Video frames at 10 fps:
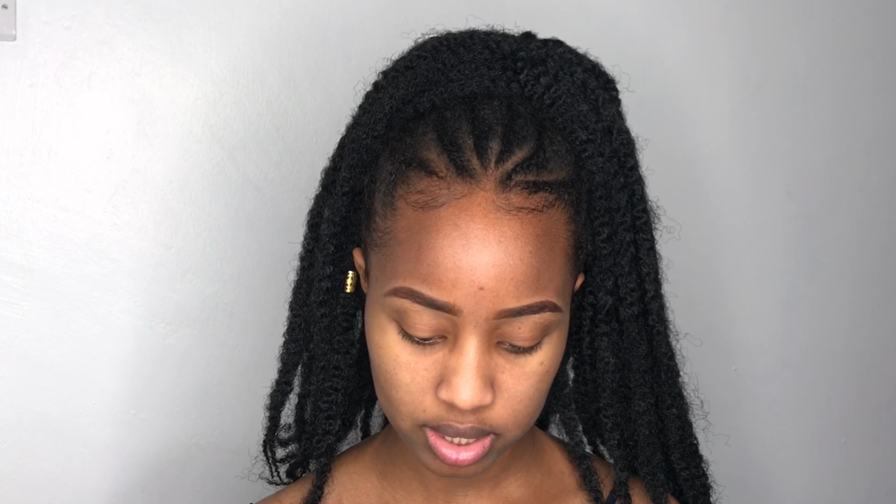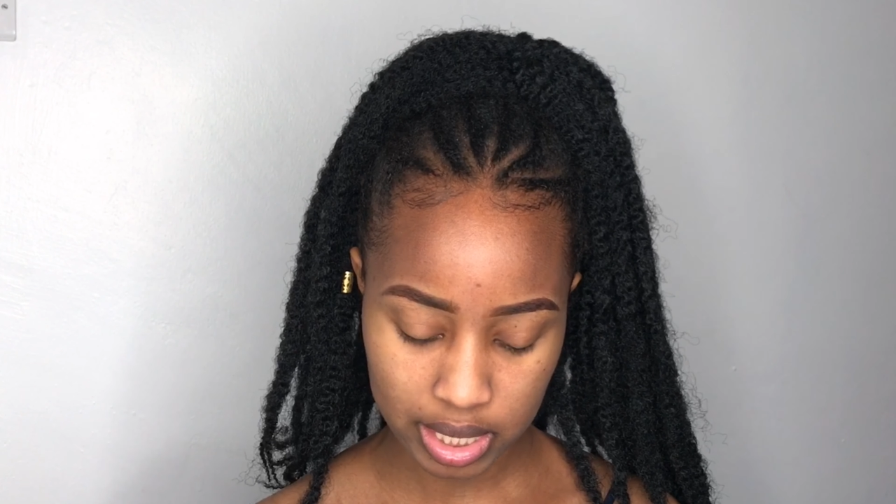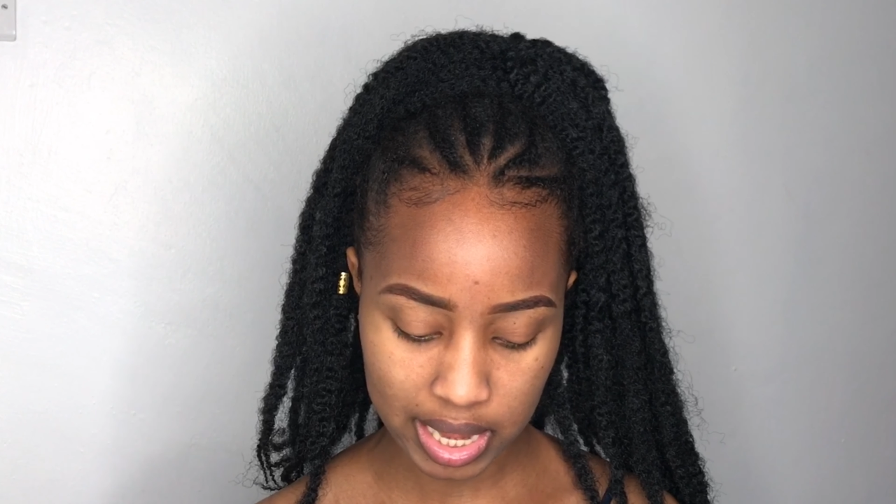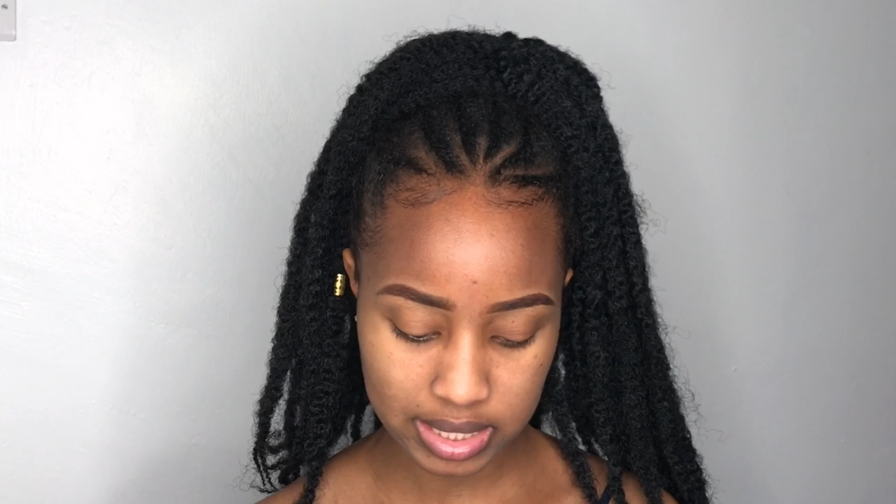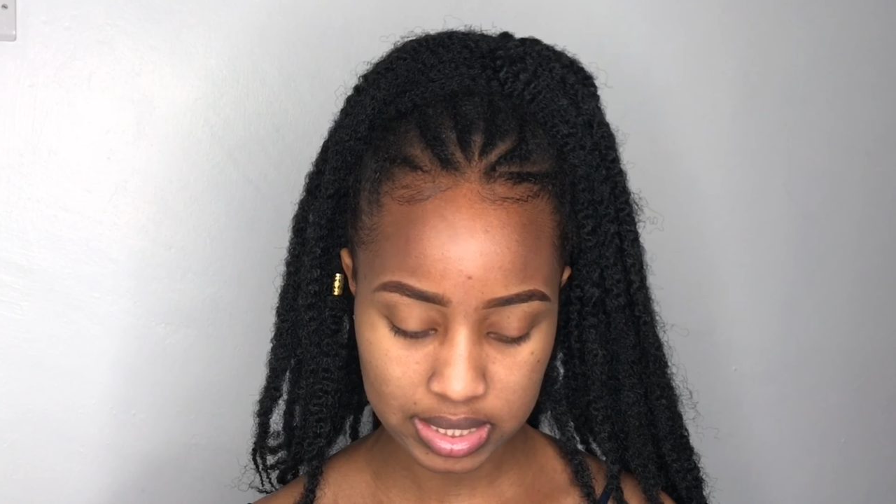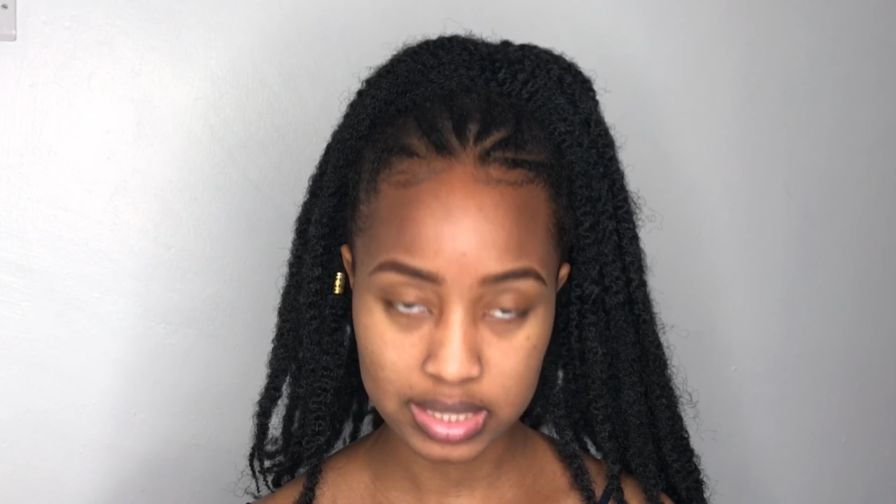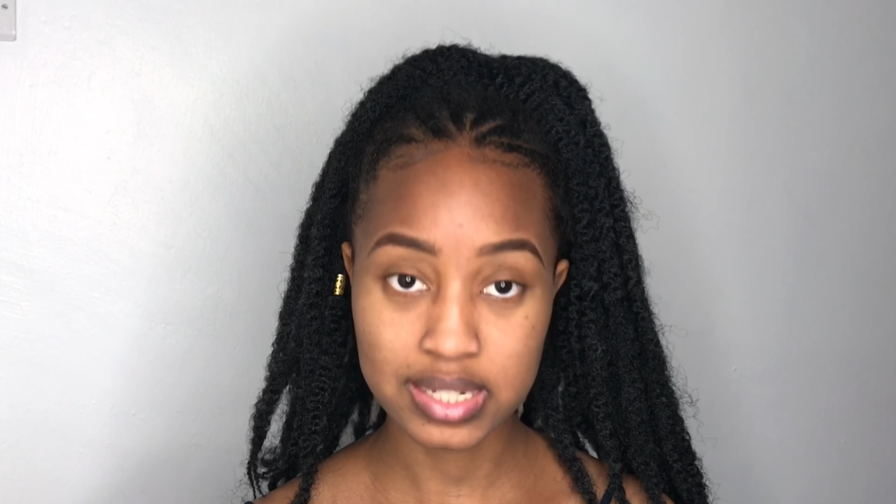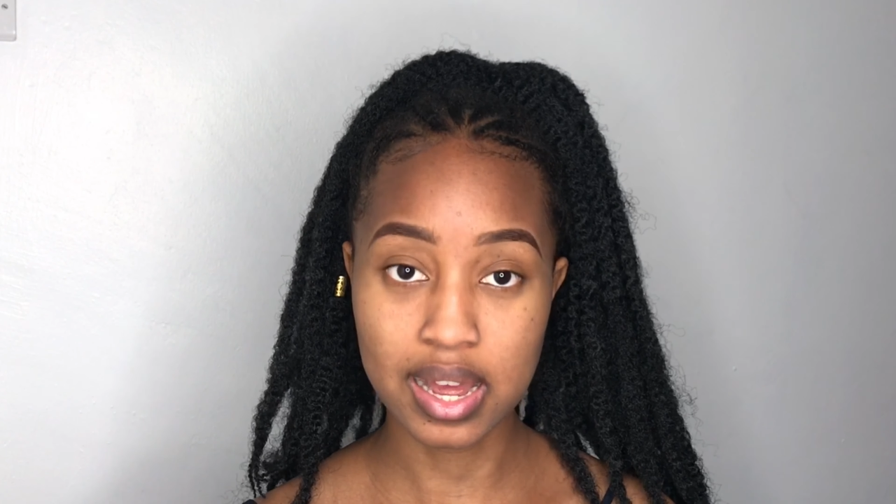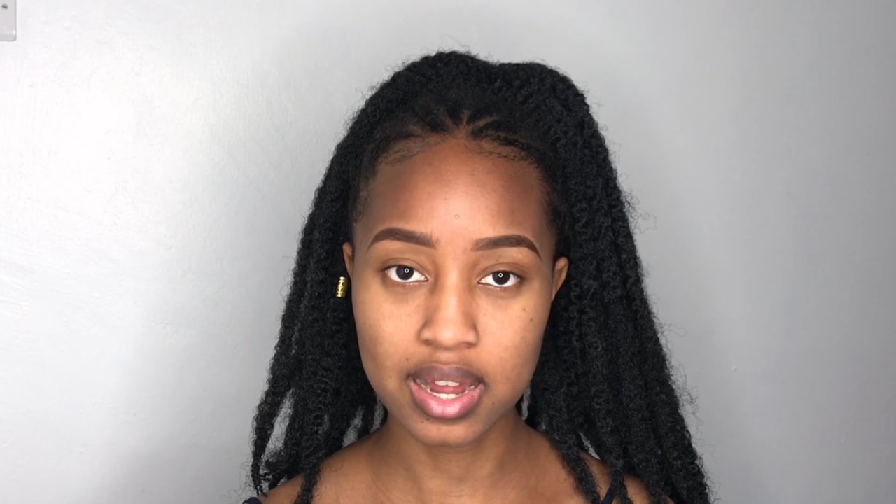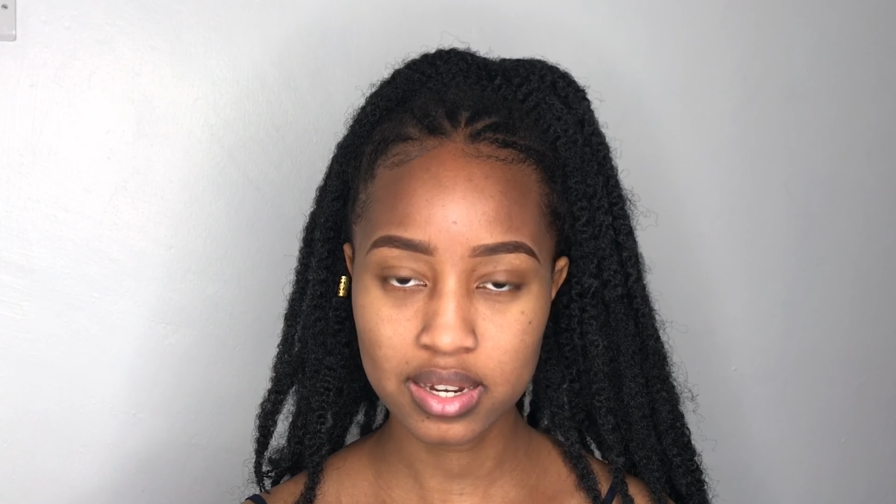Classic
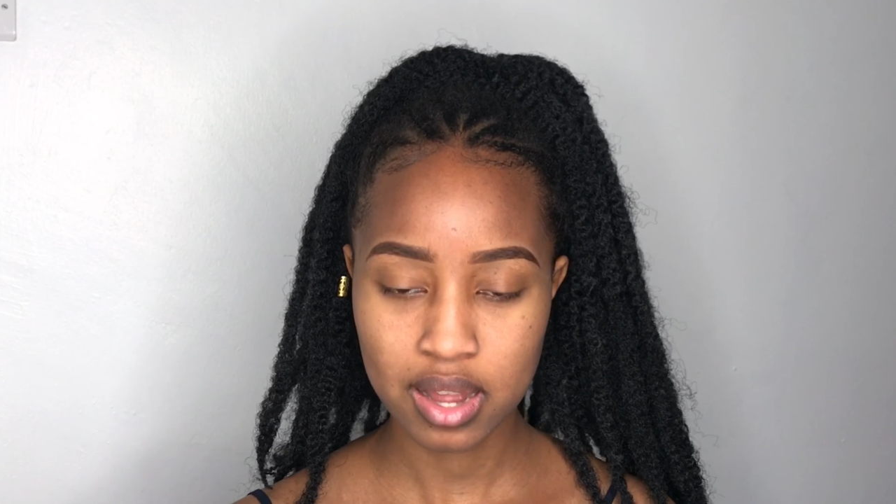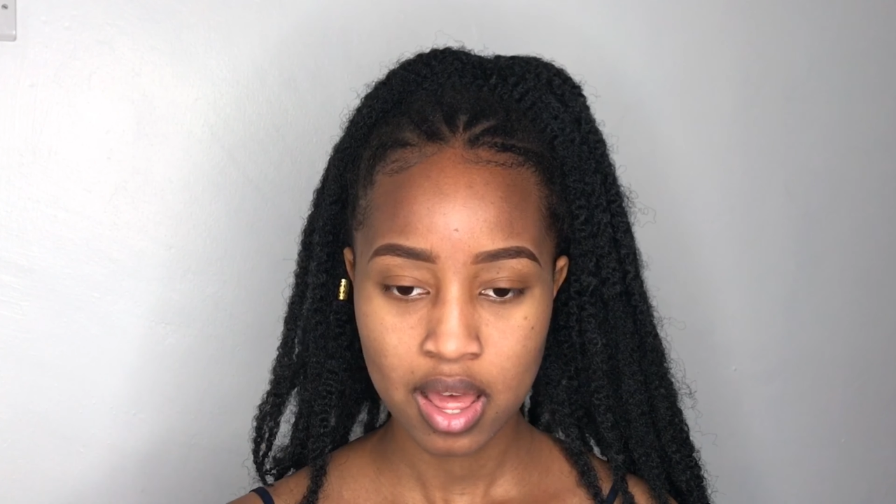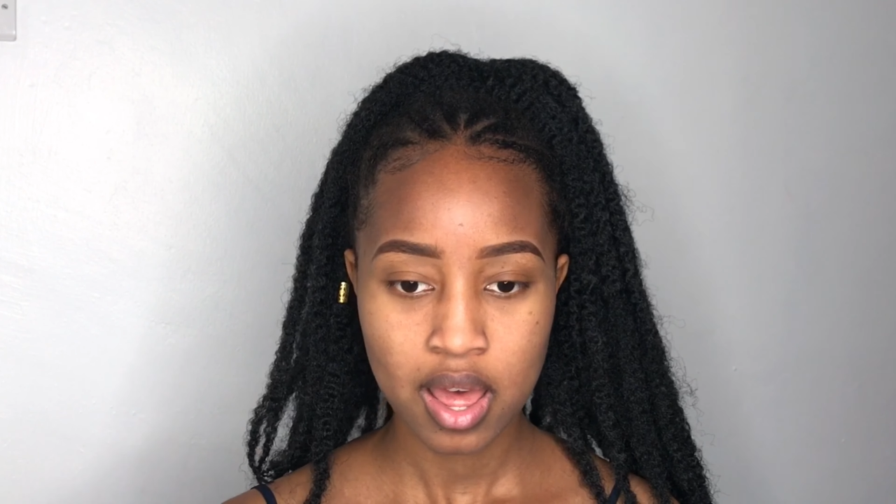Tan.